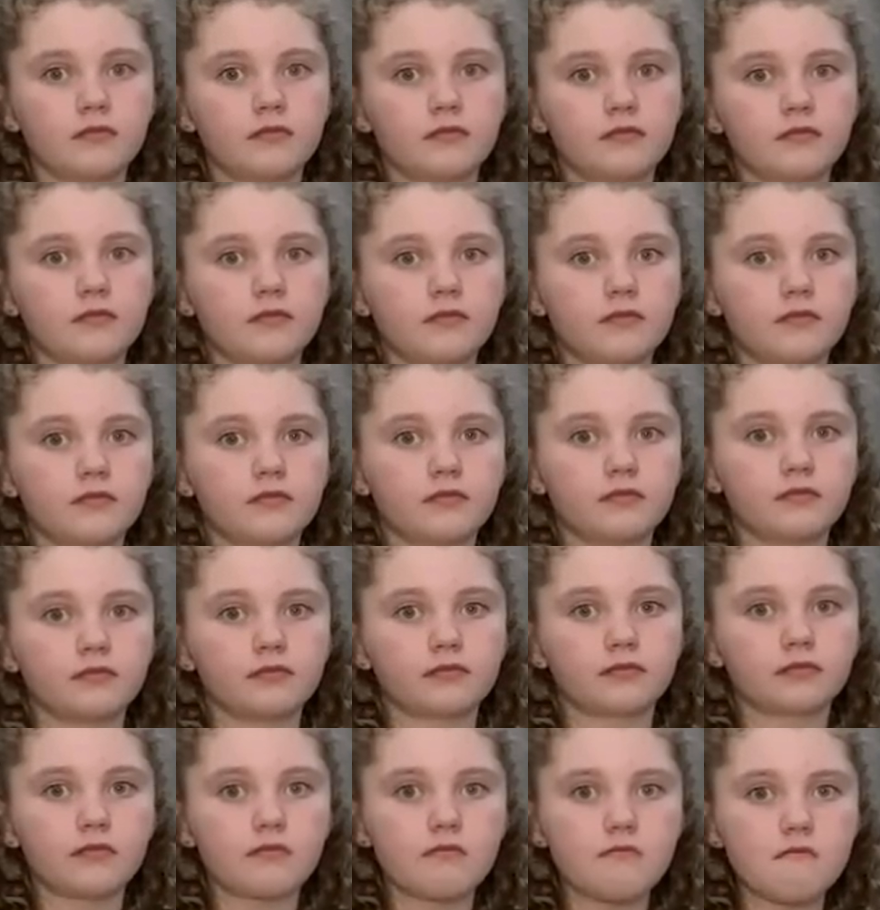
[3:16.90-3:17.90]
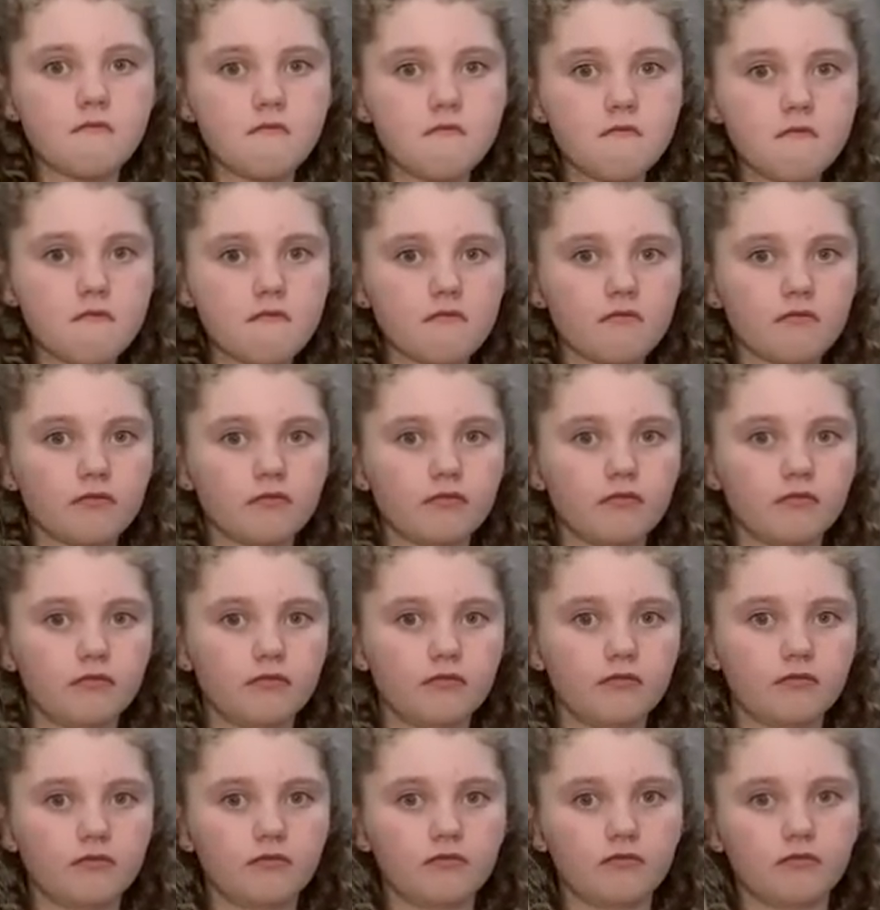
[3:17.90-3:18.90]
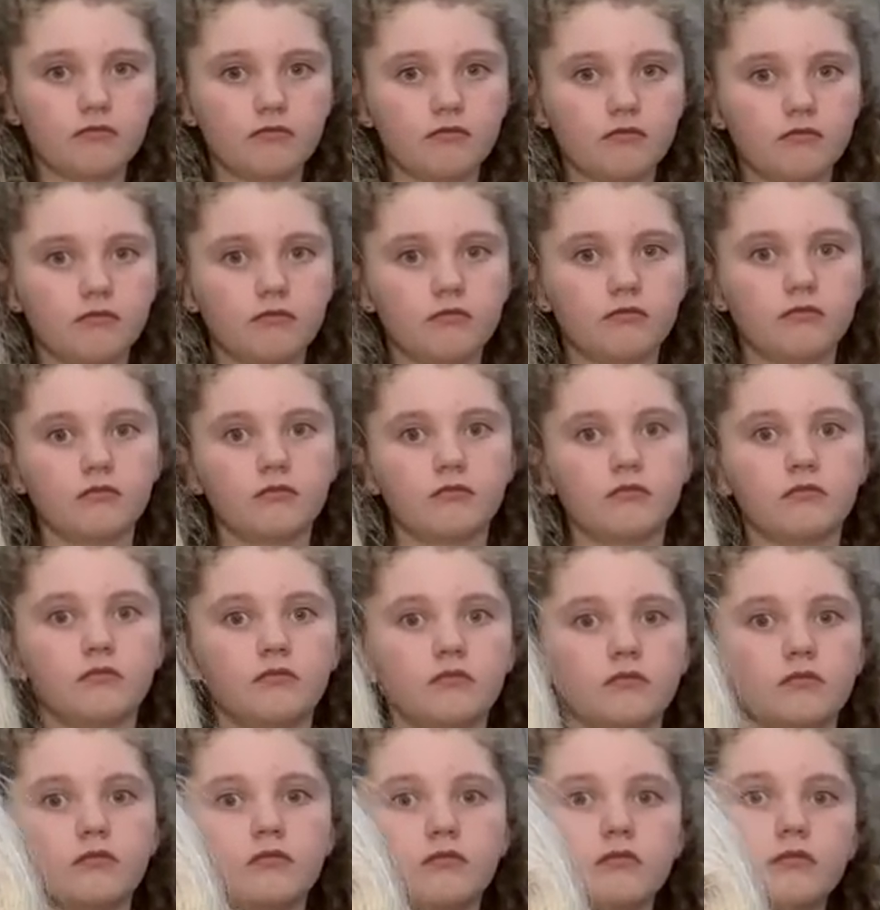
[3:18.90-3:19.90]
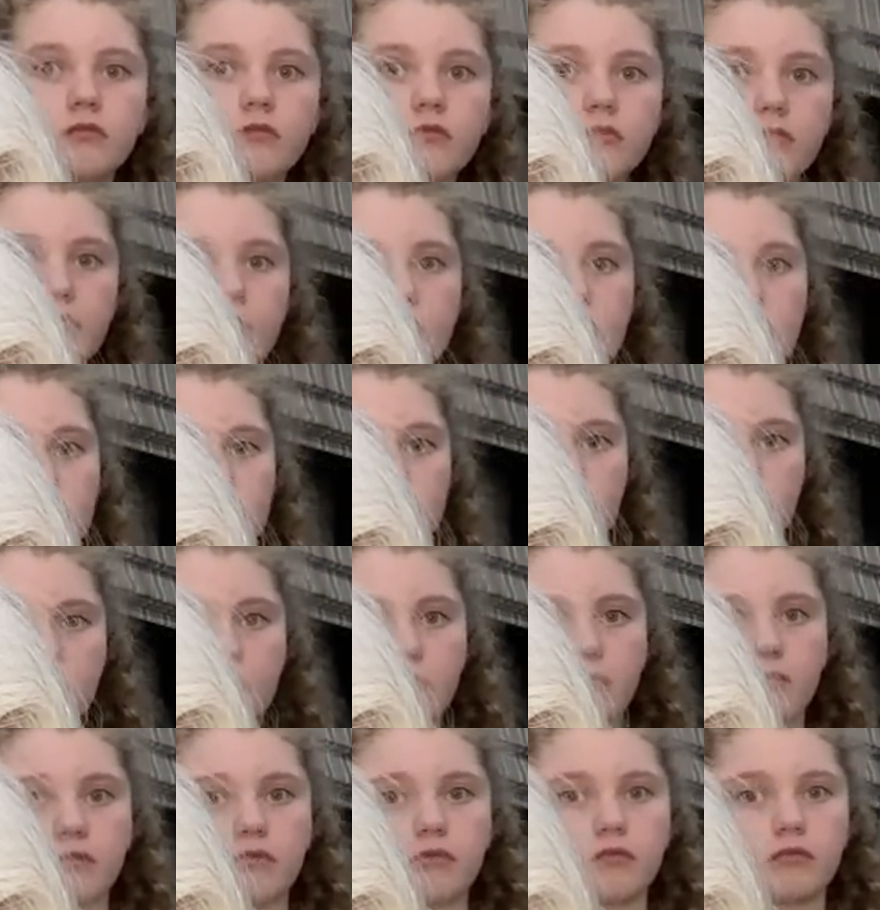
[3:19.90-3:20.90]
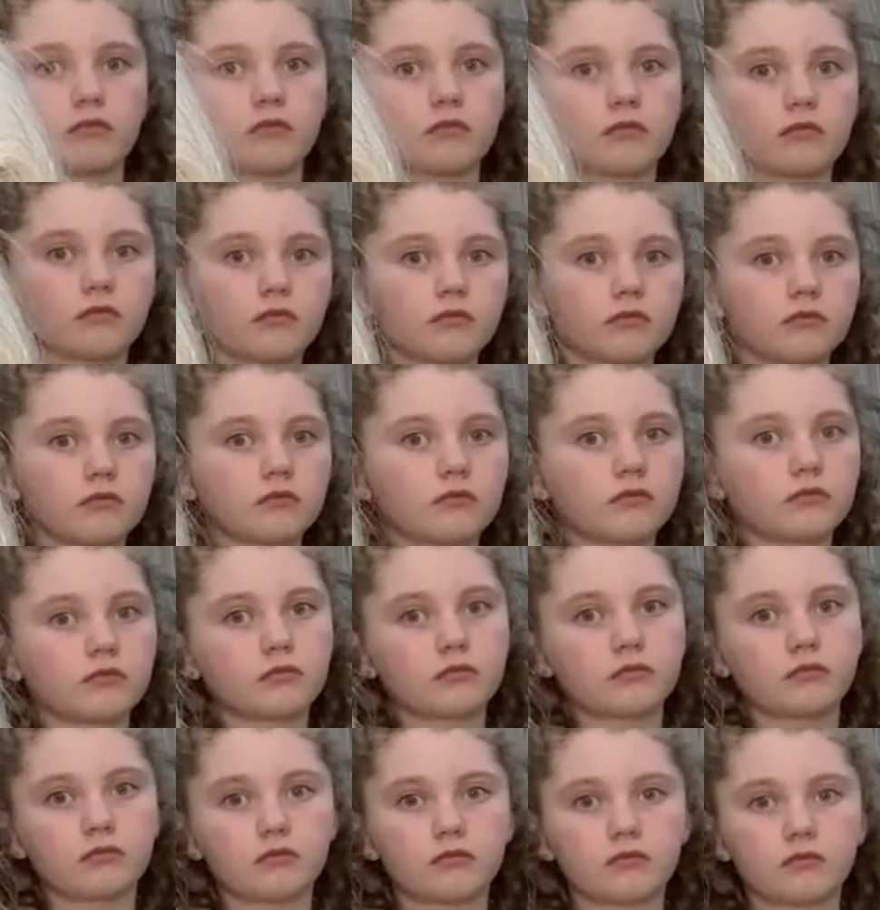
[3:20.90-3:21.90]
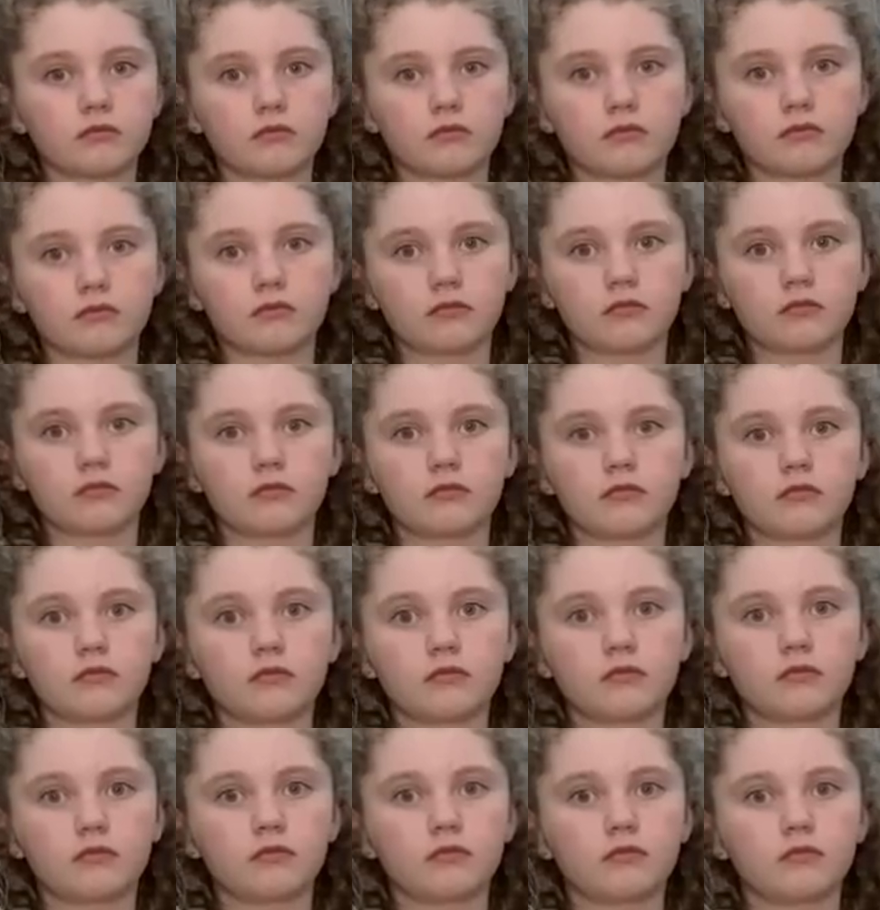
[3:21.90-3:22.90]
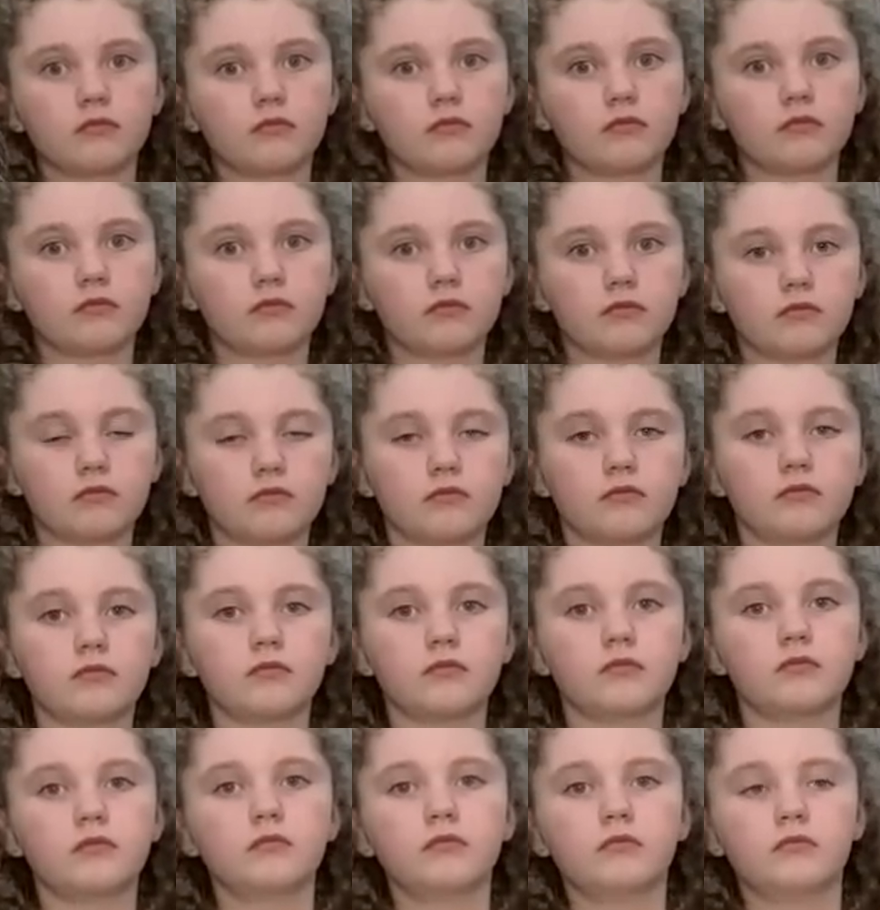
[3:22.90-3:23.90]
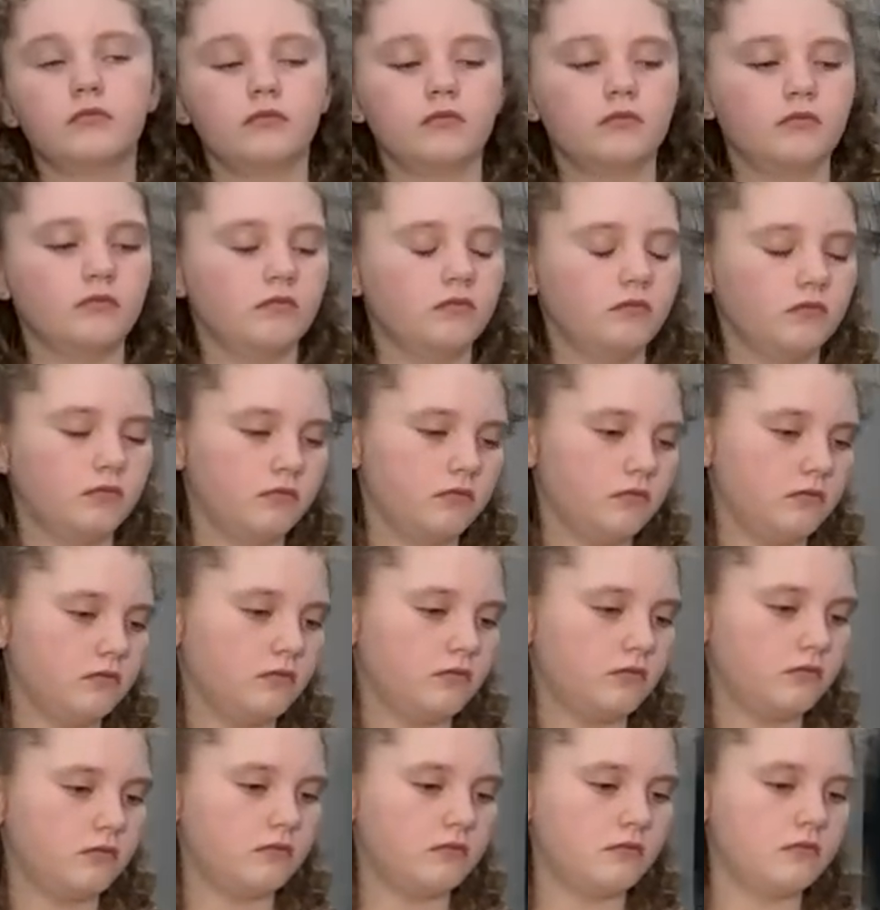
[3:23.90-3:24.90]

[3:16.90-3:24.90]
No words are spoken by the person on screen.